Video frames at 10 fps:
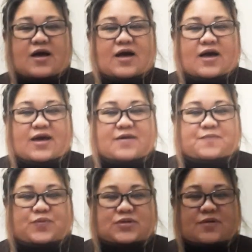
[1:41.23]
I
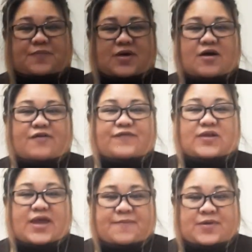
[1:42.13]
put a bit of
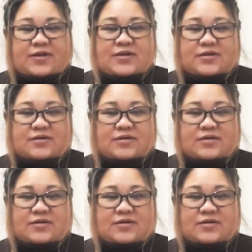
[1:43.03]
lemon